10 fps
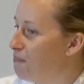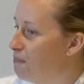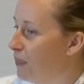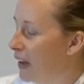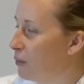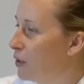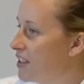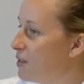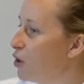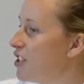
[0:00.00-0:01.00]
but it
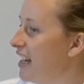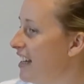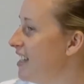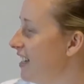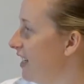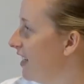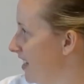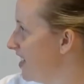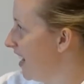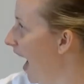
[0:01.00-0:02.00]
wasn't easy at the
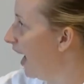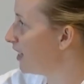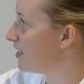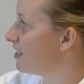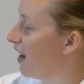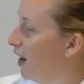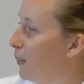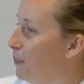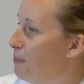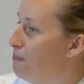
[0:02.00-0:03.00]
start.
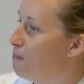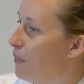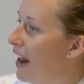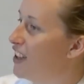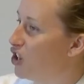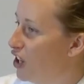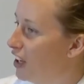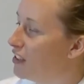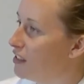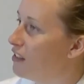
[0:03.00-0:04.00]
But as you get
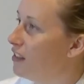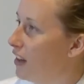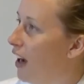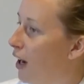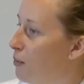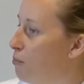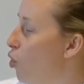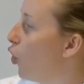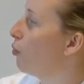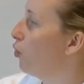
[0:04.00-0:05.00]

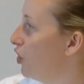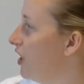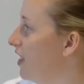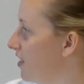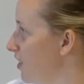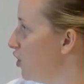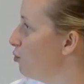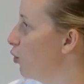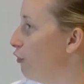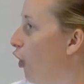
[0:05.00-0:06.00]
more and more years and you
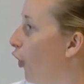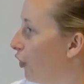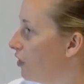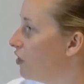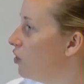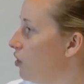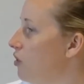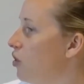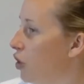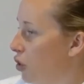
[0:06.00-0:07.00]
move on,
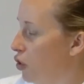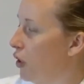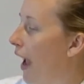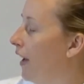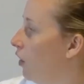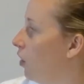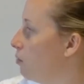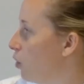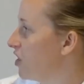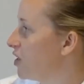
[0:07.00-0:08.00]
you gain a lot
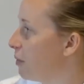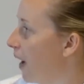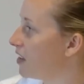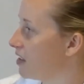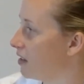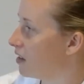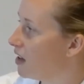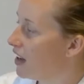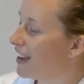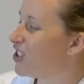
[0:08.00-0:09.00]
more respect.
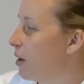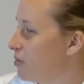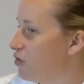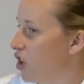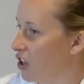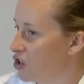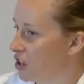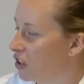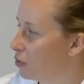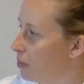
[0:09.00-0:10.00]
And times have changed a
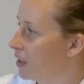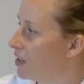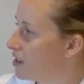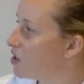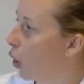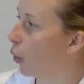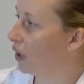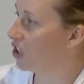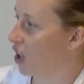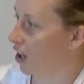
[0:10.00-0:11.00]
little bit. It's slowly
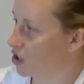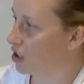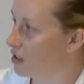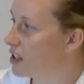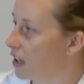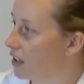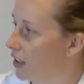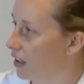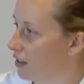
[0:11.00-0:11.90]
changing. It's getting there.